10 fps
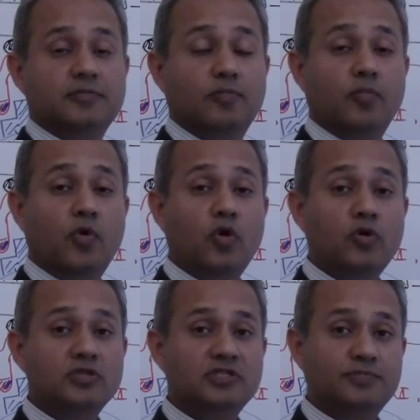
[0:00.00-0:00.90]

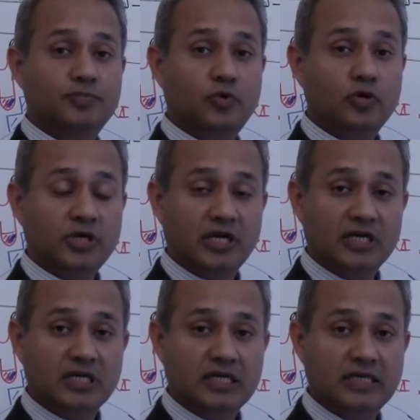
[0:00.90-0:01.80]
most
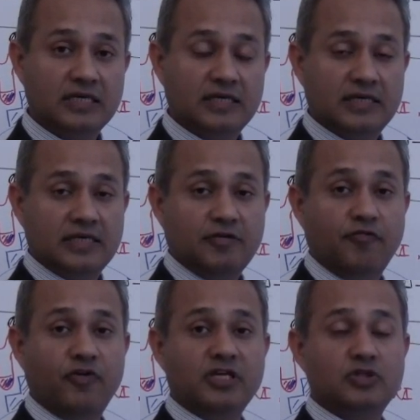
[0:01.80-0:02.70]
potent
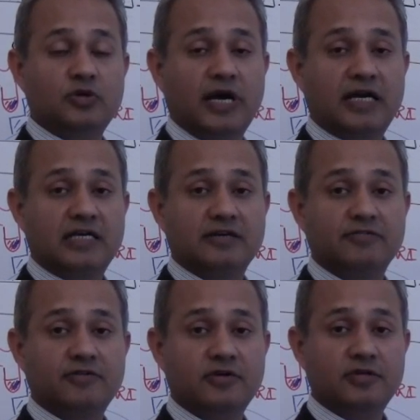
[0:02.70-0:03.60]
vasoactive